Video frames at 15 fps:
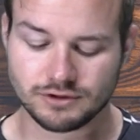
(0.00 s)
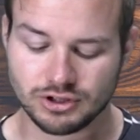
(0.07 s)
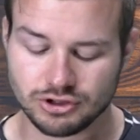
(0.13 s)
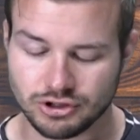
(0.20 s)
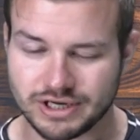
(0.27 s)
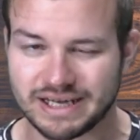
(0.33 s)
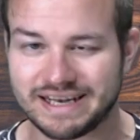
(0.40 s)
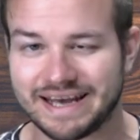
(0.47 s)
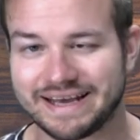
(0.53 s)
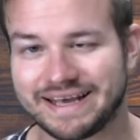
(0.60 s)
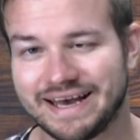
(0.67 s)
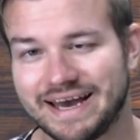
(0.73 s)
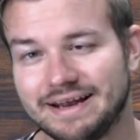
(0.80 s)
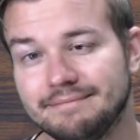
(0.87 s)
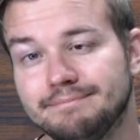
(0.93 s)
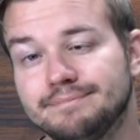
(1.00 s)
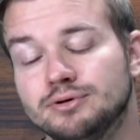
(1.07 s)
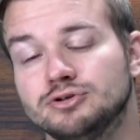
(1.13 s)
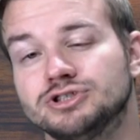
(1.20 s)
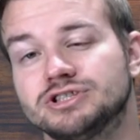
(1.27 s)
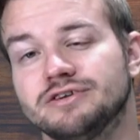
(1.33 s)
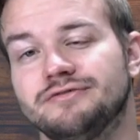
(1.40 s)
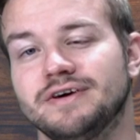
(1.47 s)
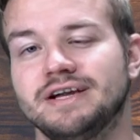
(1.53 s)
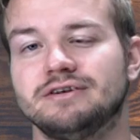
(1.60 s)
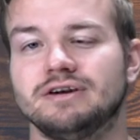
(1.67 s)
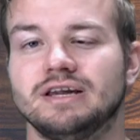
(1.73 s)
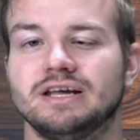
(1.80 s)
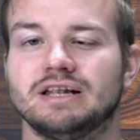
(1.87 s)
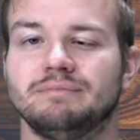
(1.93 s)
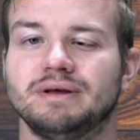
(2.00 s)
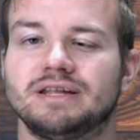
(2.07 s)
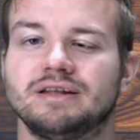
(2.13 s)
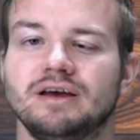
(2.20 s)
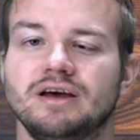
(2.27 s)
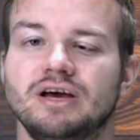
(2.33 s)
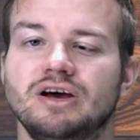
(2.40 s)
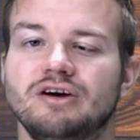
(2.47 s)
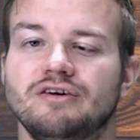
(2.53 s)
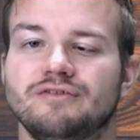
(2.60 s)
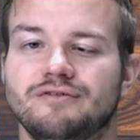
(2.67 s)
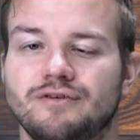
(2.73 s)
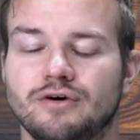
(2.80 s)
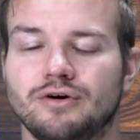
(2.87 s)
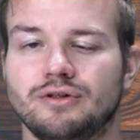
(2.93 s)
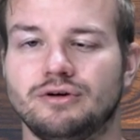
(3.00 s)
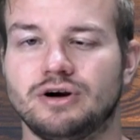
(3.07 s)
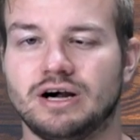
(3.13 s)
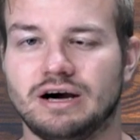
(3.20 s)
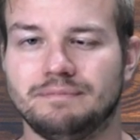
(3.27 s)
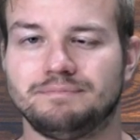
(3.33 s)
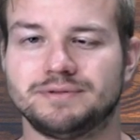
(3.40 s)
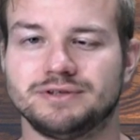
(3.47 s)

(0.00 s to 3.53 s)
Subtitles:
you can again push the fader a little bit further up.